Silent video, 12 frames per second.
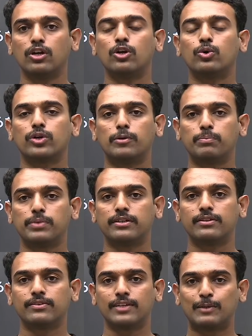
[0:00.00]
to complete the
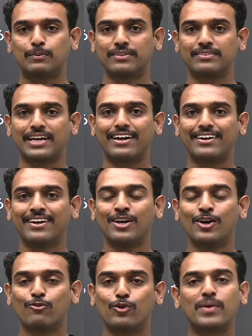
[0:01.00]
syllabus. And
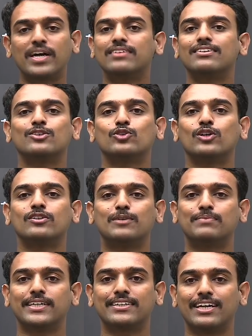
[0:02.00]
for maths, it is not
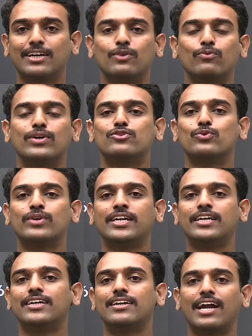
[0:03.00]
something that once you read
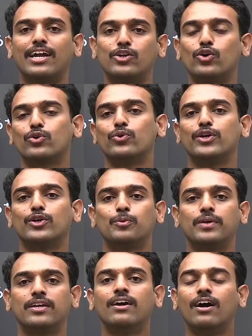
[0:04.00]
it and you are going to
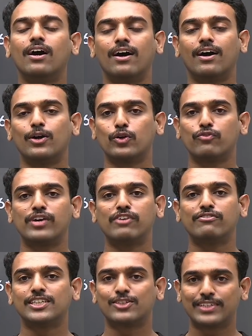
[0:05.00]
be well
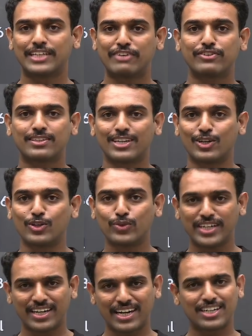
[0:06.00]
versed with everything. You
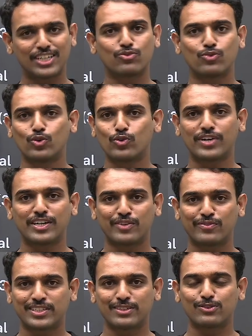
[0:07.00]
need at least 4 to 5
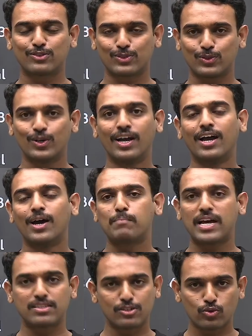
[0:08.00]
revisions. So
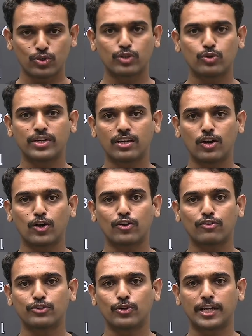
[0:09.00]
maths is going to take a lot of
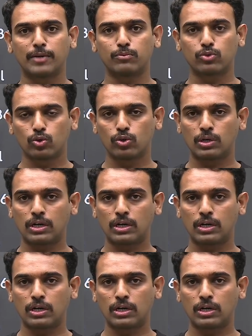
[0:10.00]
your time. So